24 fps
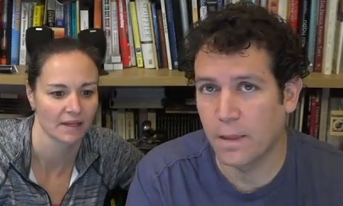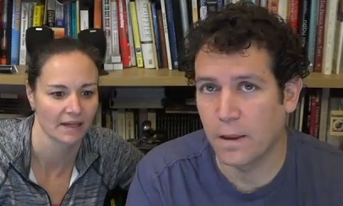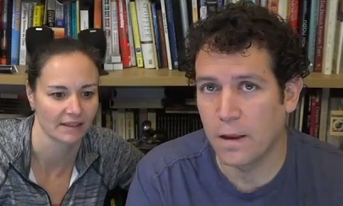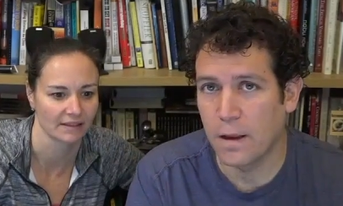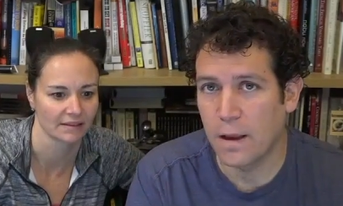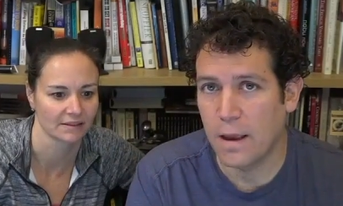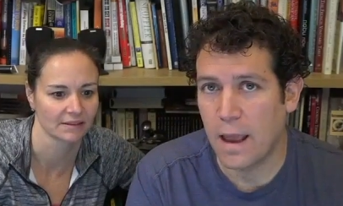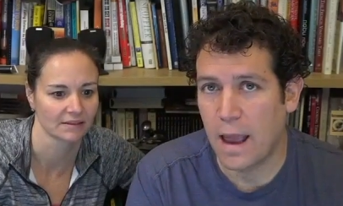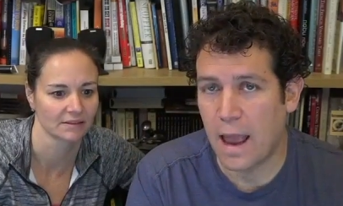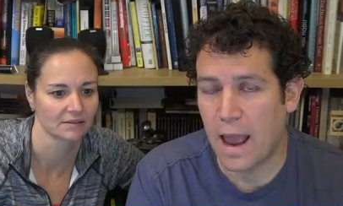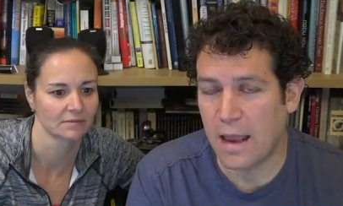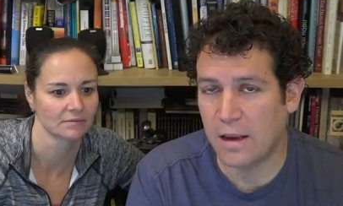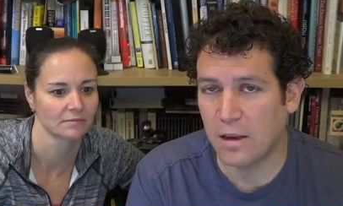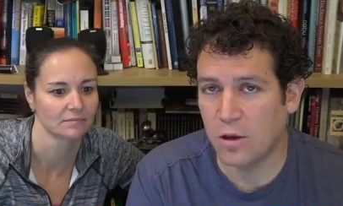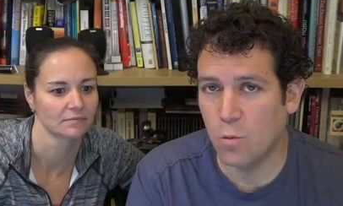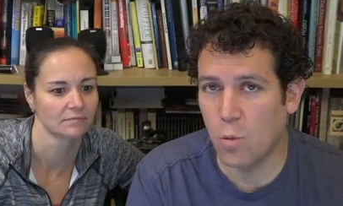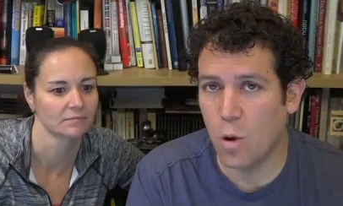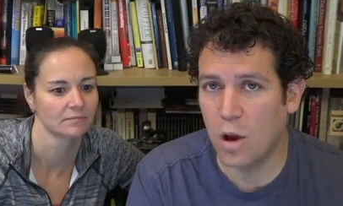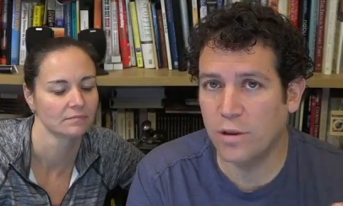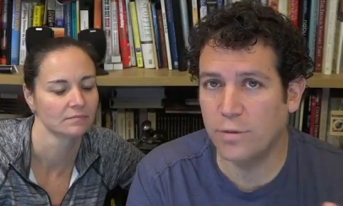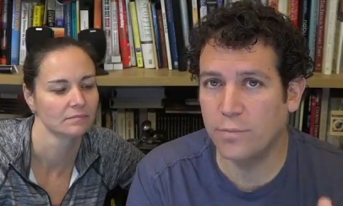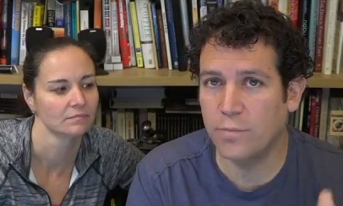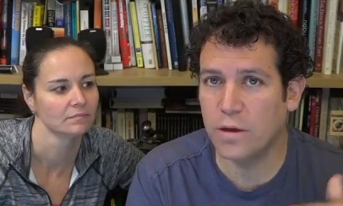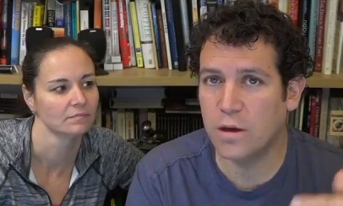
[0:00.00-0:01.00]
Speaker 1: Yes. And you
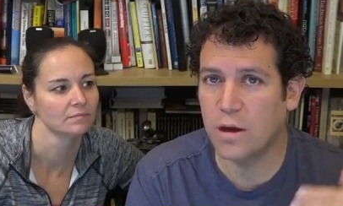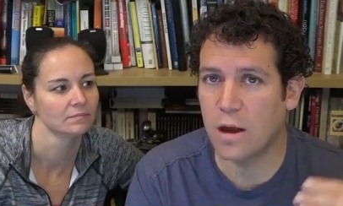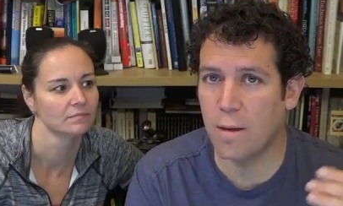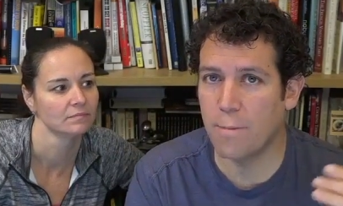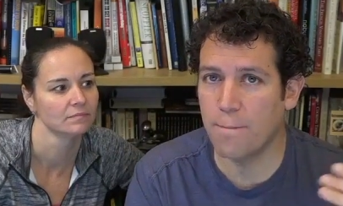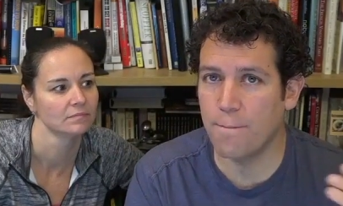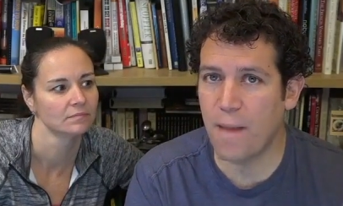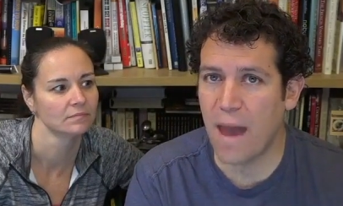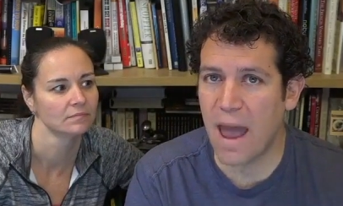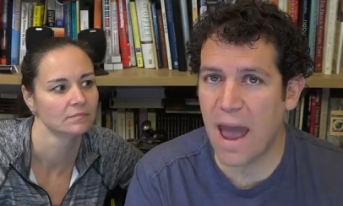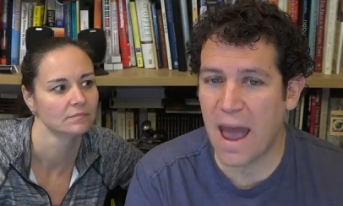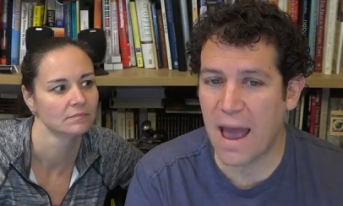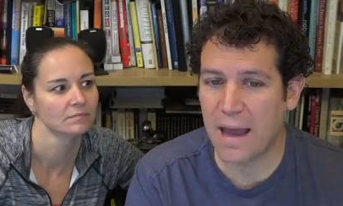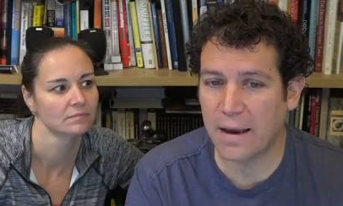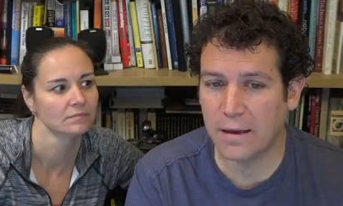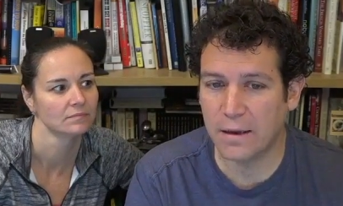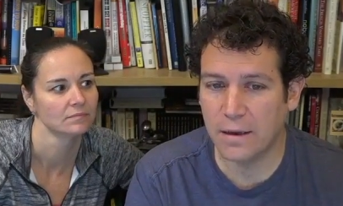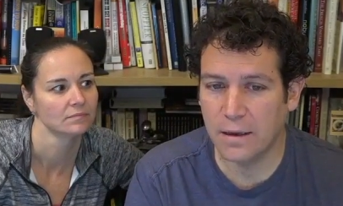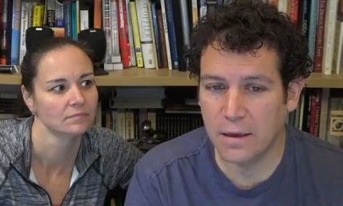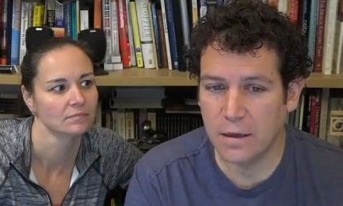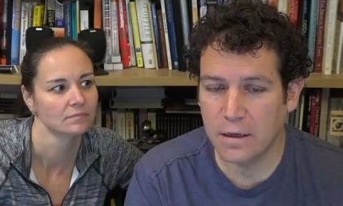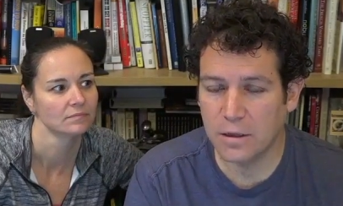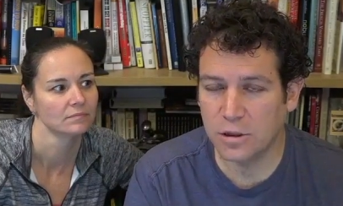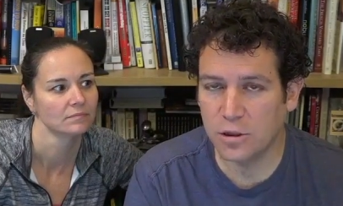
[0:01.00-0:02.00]
want them to come
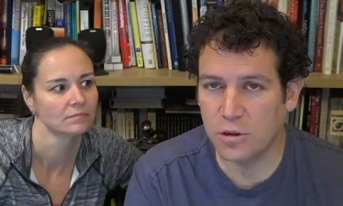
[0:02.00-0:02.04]
back.